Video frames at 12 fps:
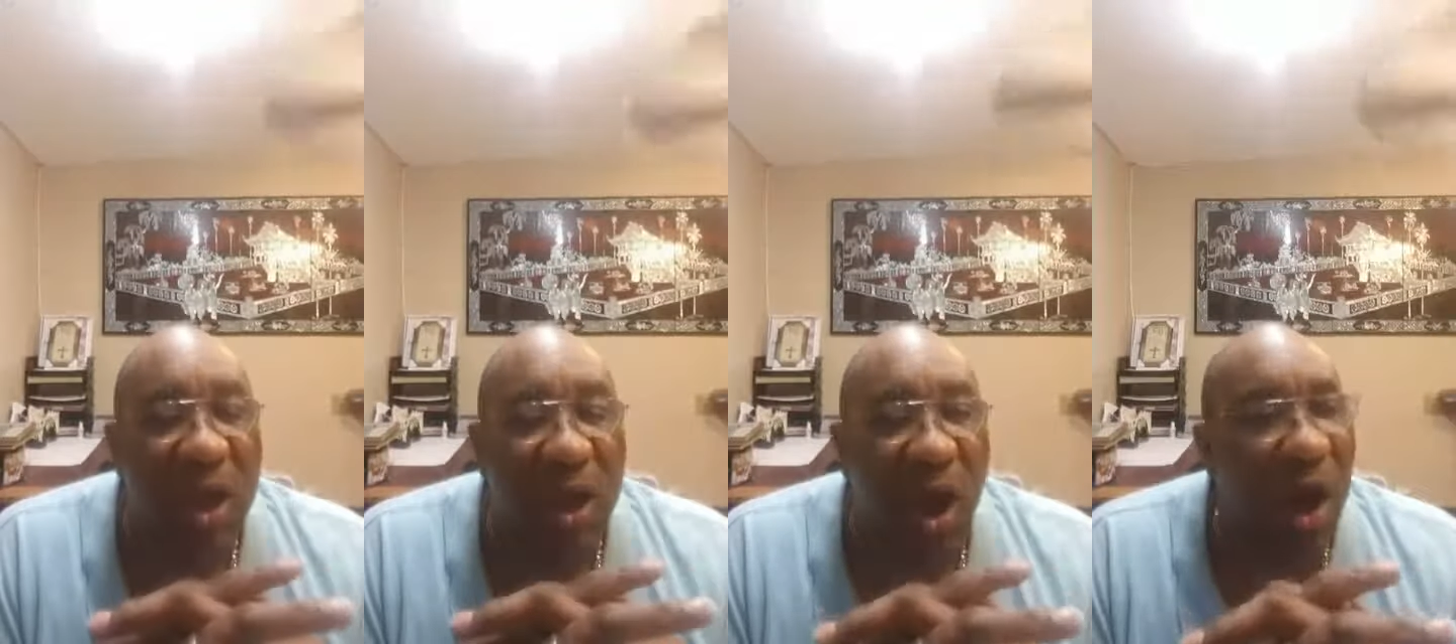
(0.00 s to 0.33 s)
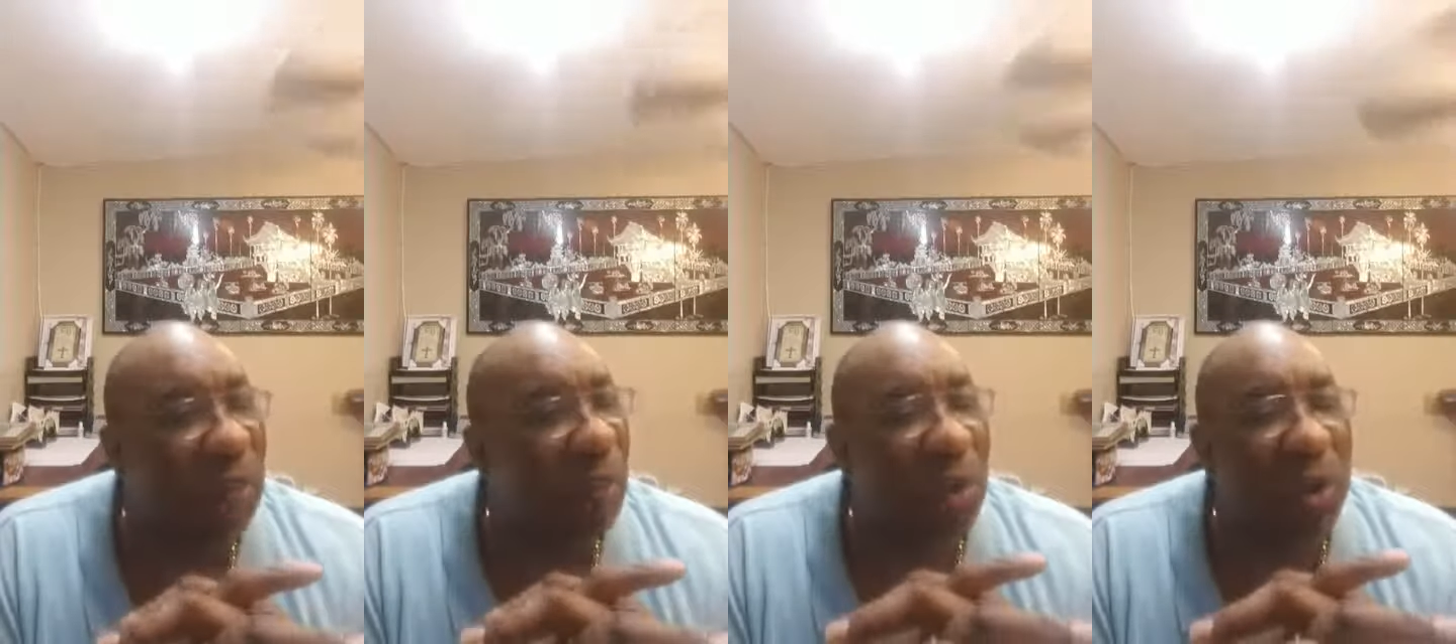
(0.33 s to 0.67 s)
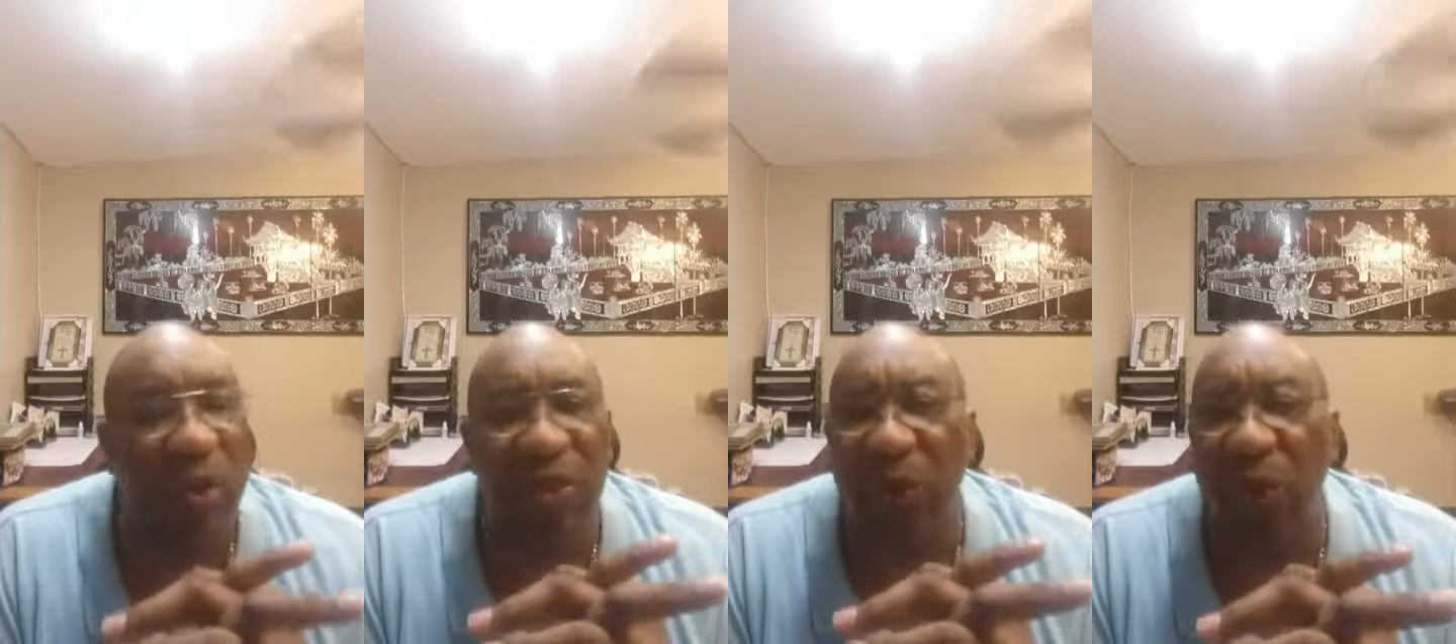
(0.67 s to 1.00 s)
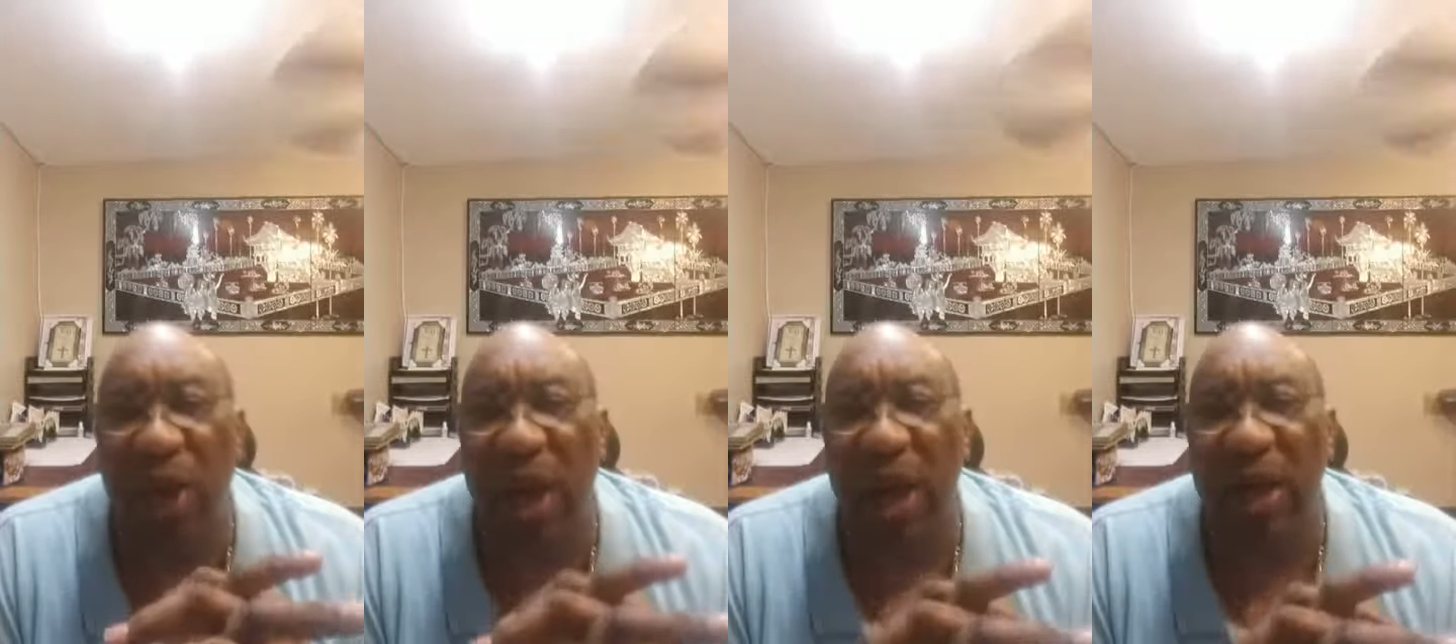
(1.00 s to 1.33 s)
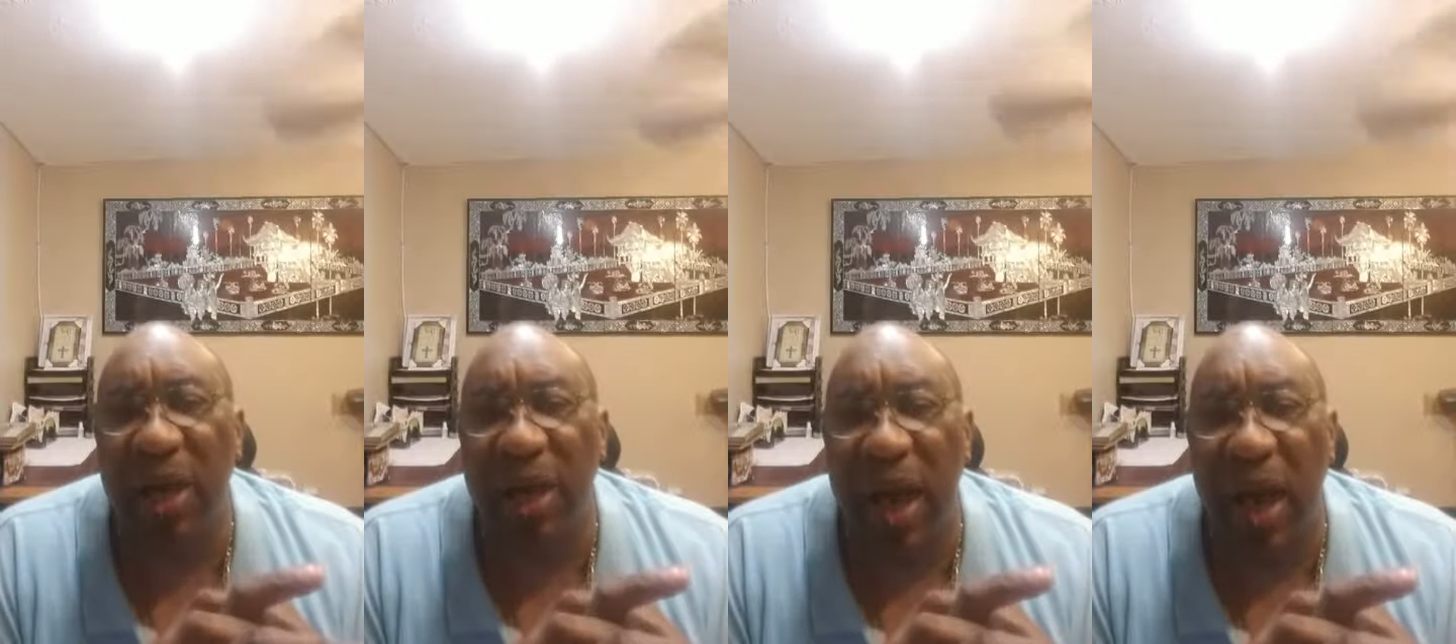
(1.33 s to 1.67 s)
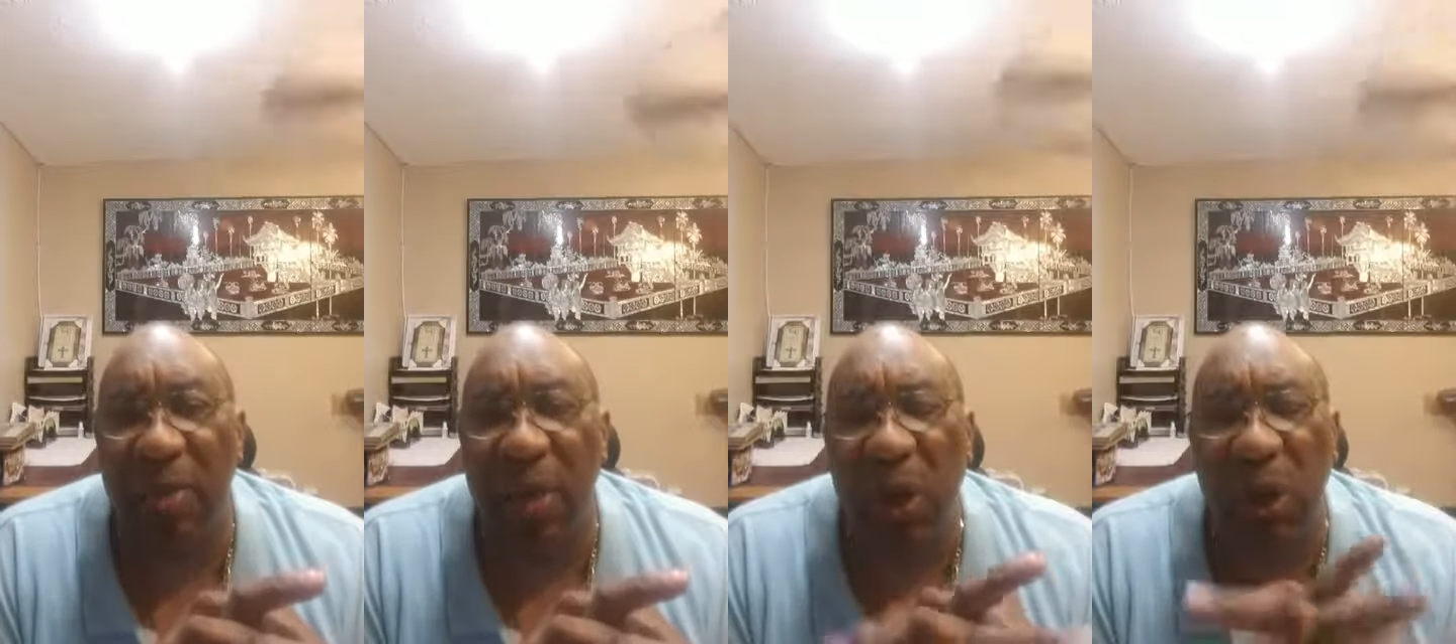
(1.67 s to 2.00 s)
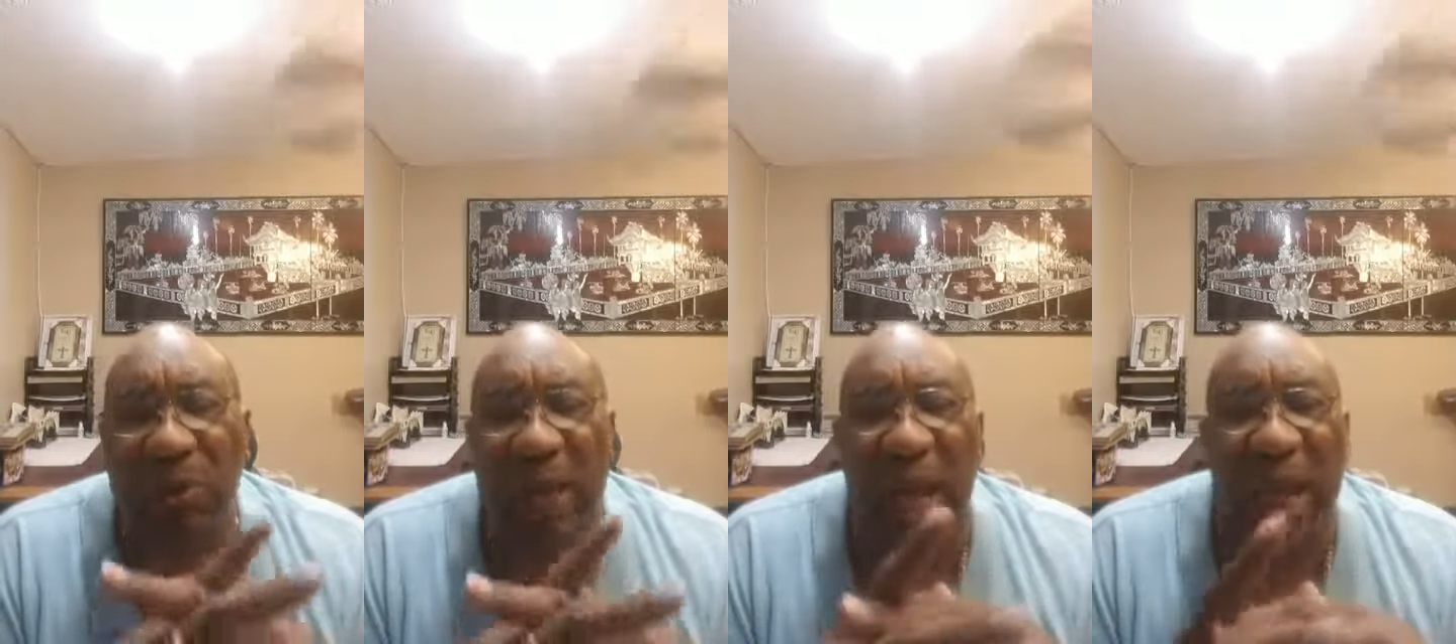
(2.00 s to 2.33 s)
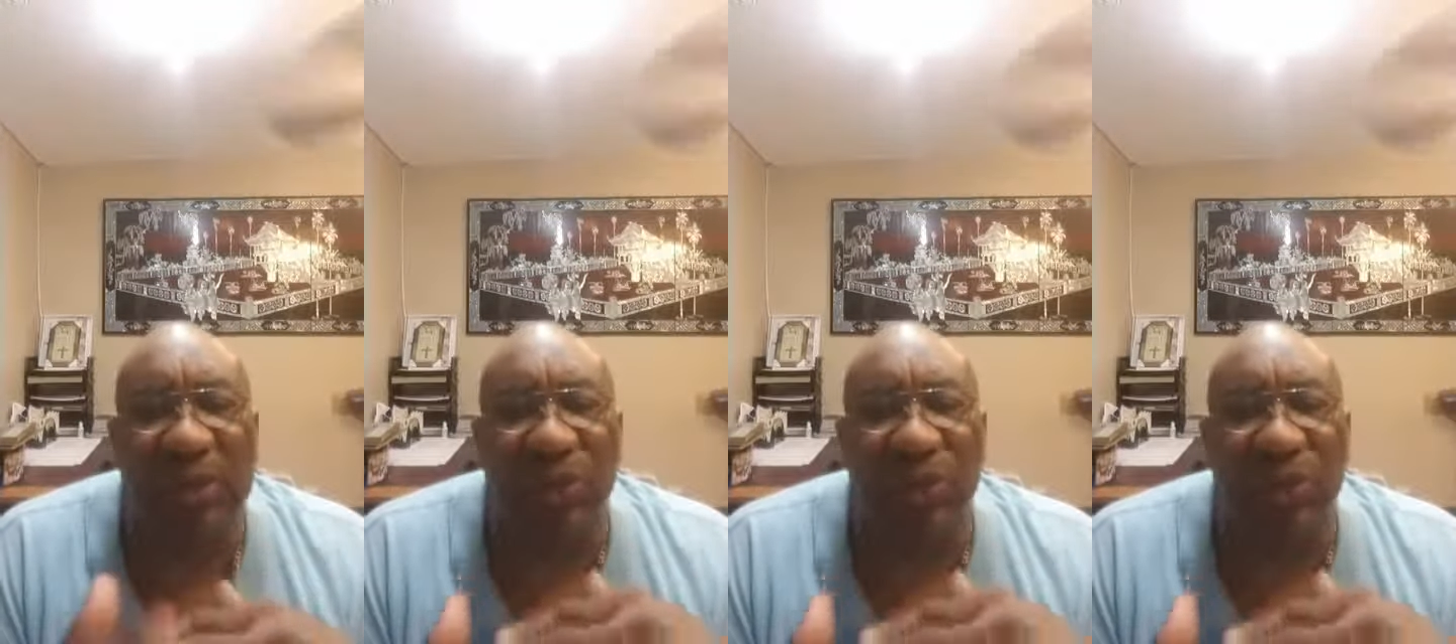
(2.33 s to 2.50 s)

God wanted to throw it out here now because as